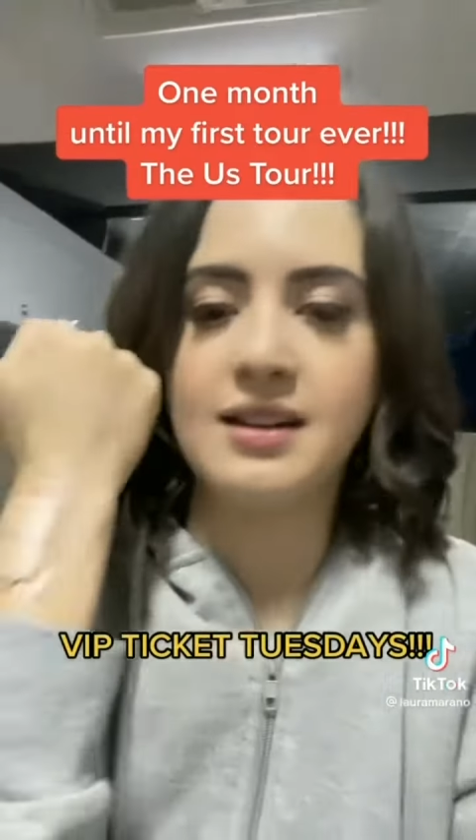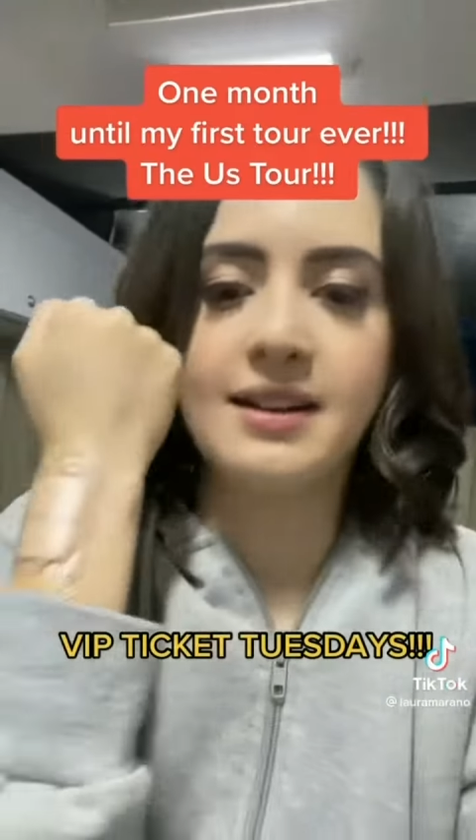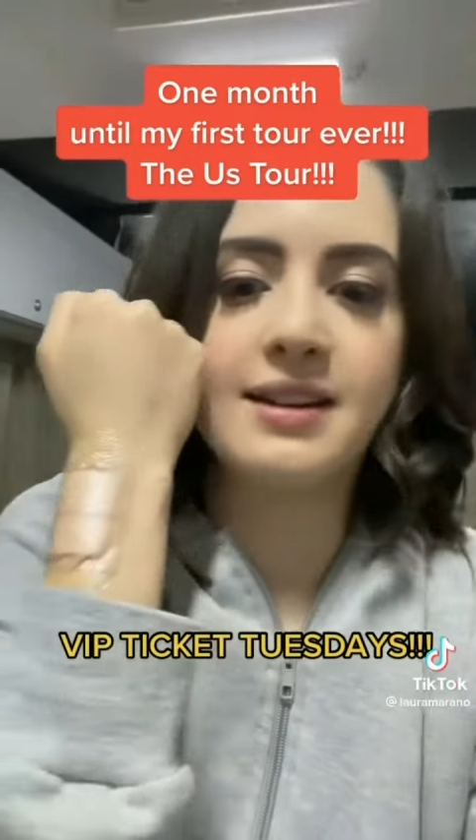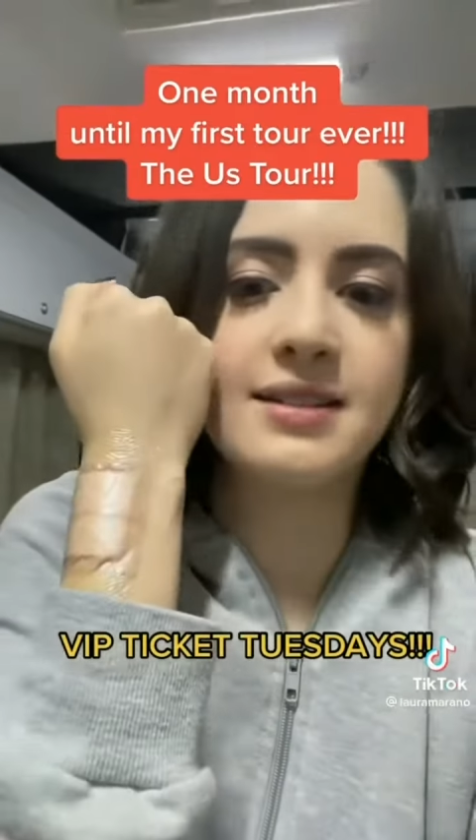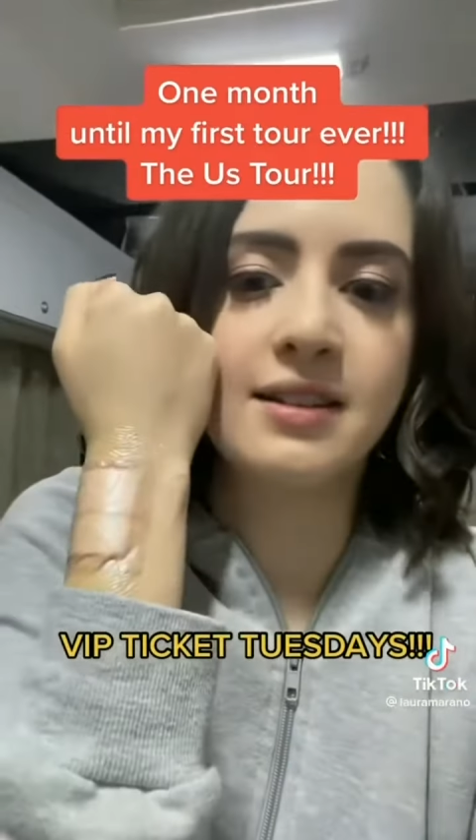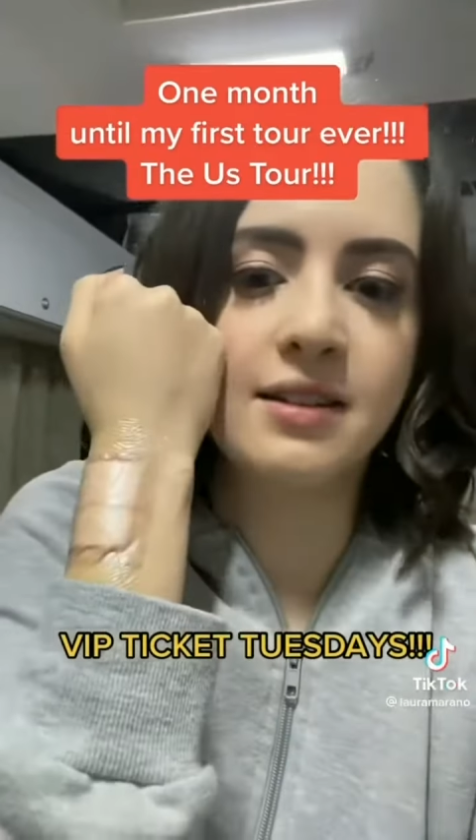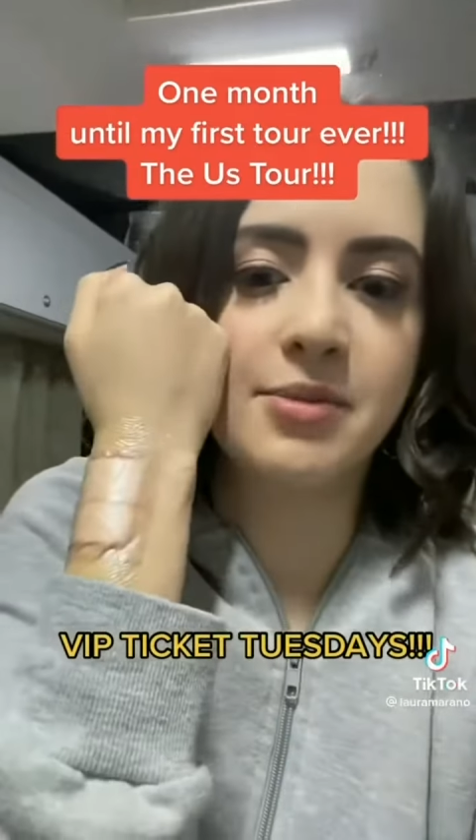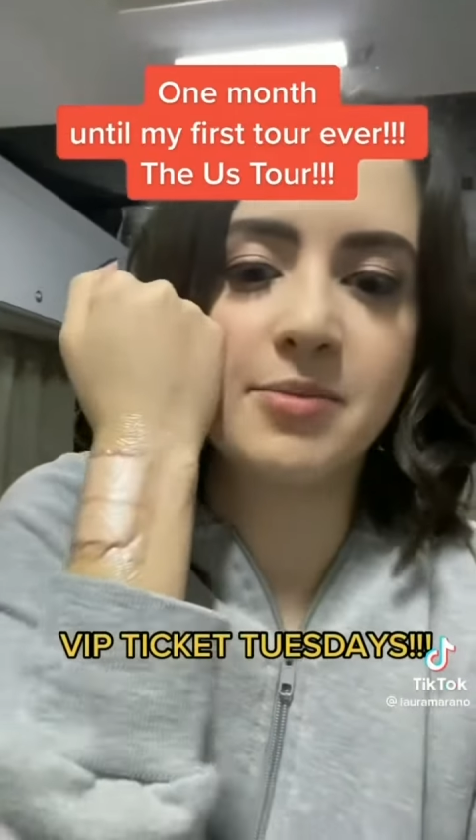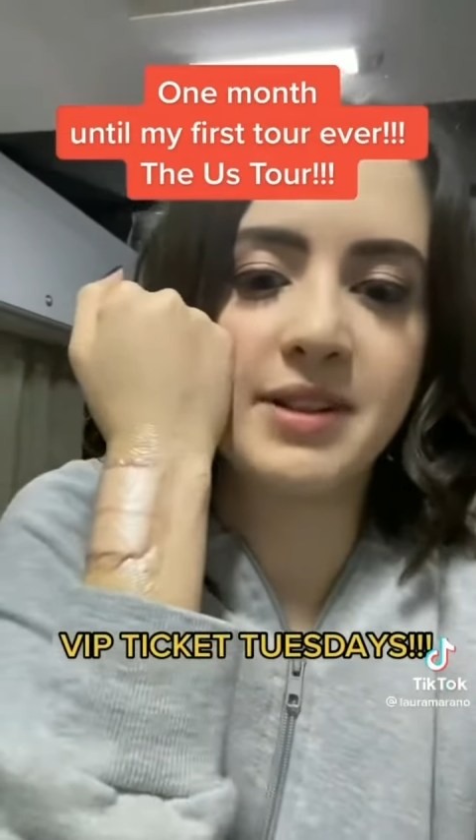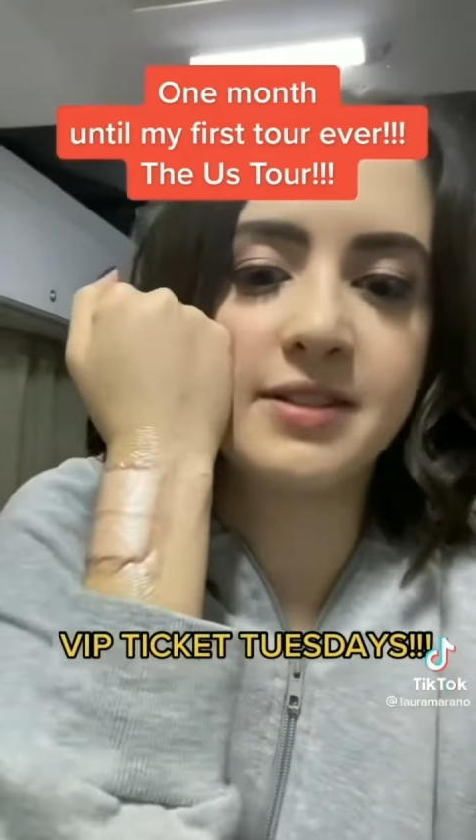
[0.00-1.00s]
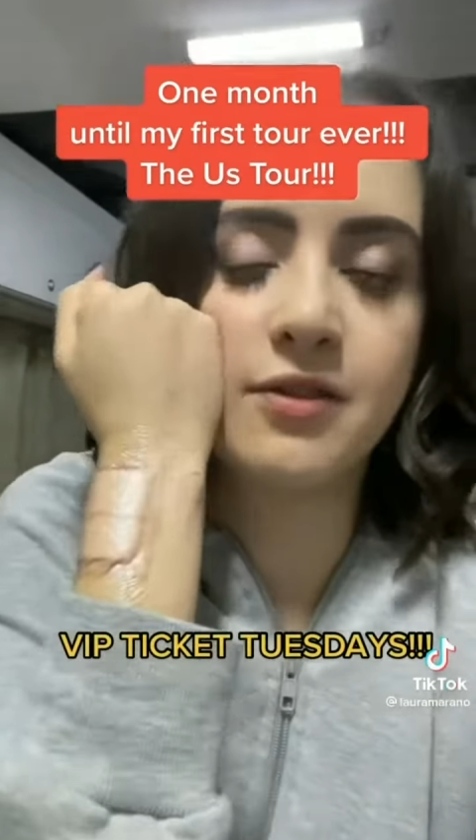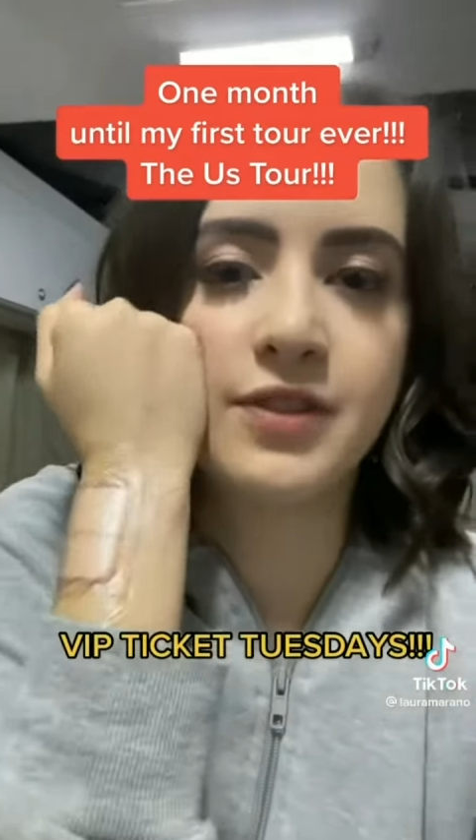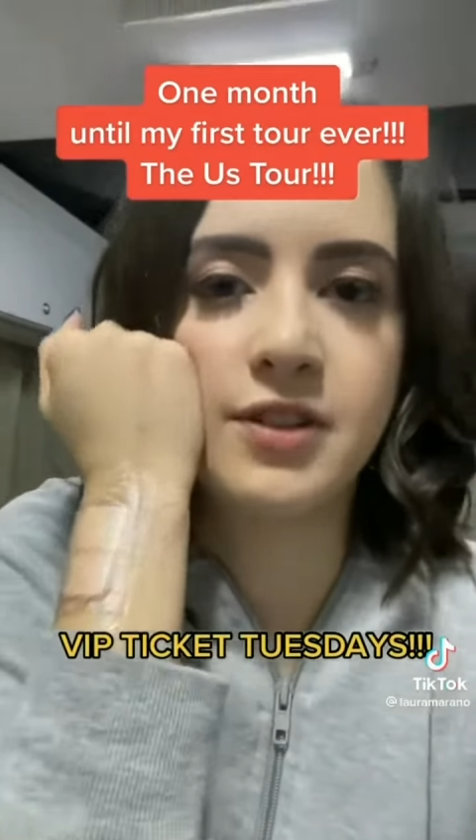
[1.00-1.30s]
accidentally burned myself and it